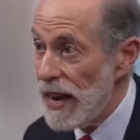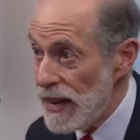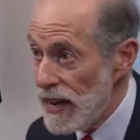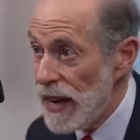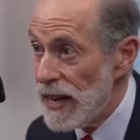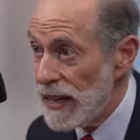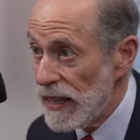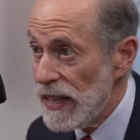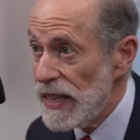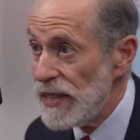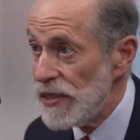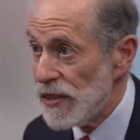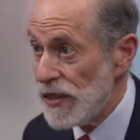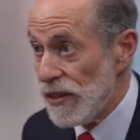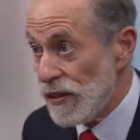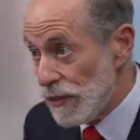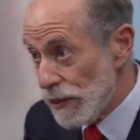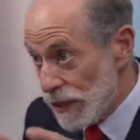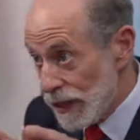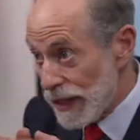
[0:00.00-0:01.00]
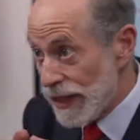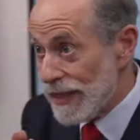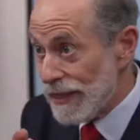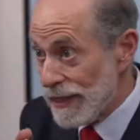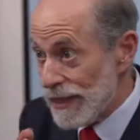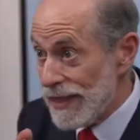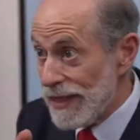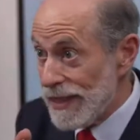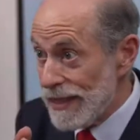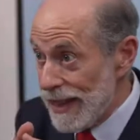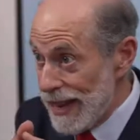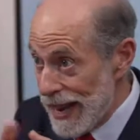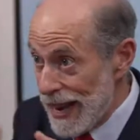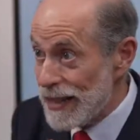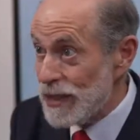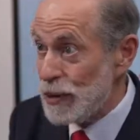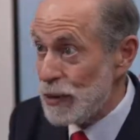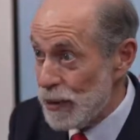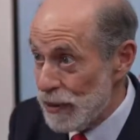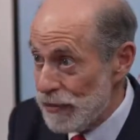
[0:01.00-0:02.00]
and not least, you look at the
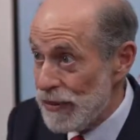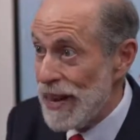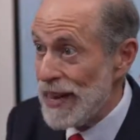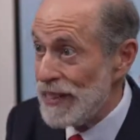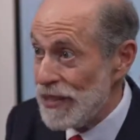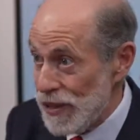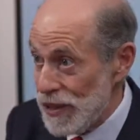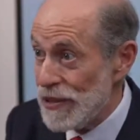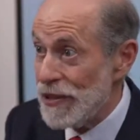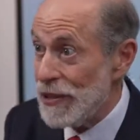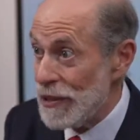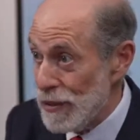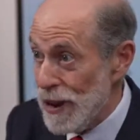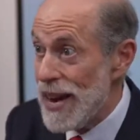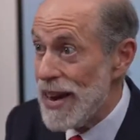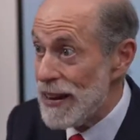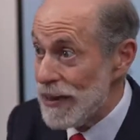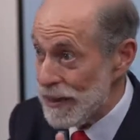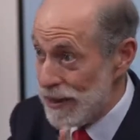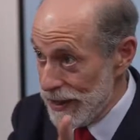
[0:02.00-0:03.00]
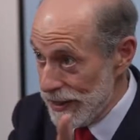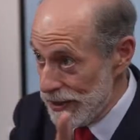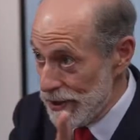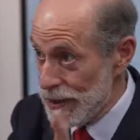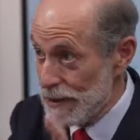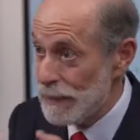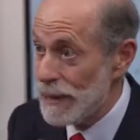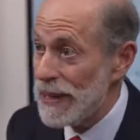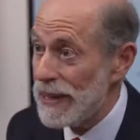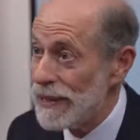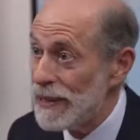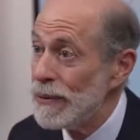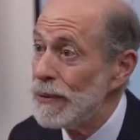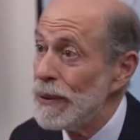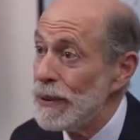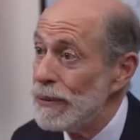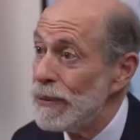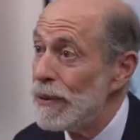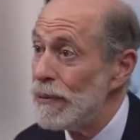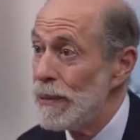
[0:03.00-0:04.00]
actual facts on the ground, going back to
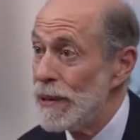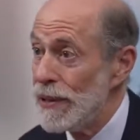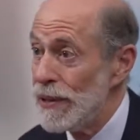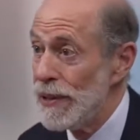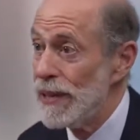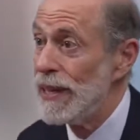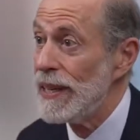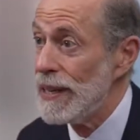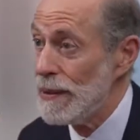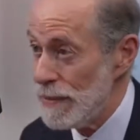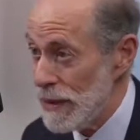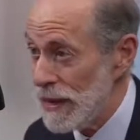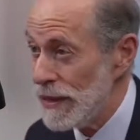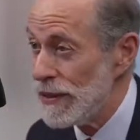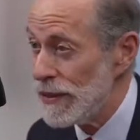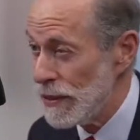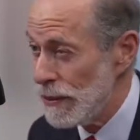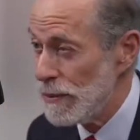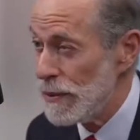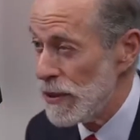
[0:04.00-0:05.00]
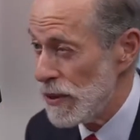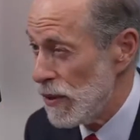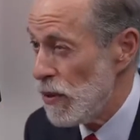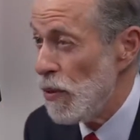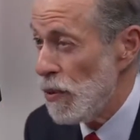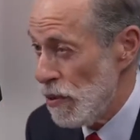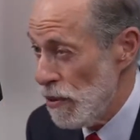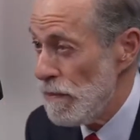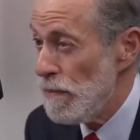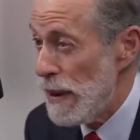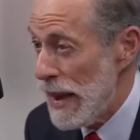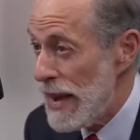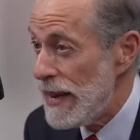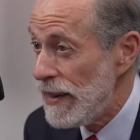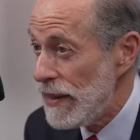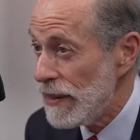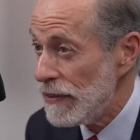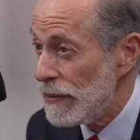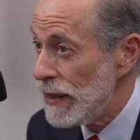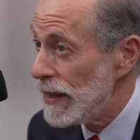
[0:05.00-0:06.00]
what we've been talking about in terms of the order of
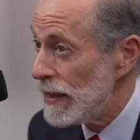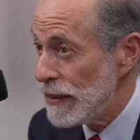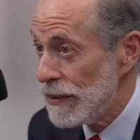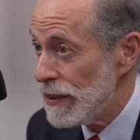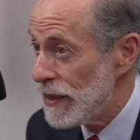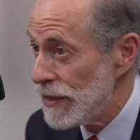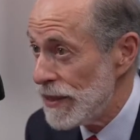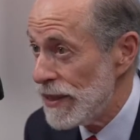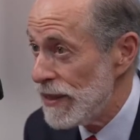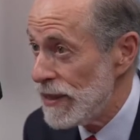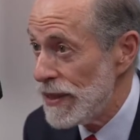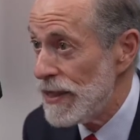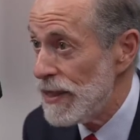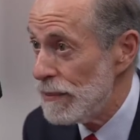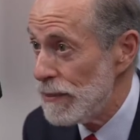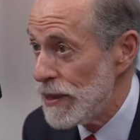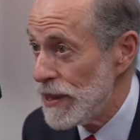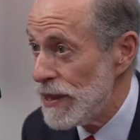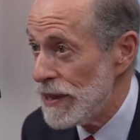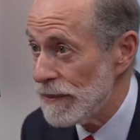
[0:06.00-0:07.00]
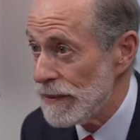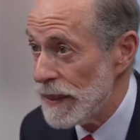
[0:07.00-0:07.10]
battle right across the DMZ.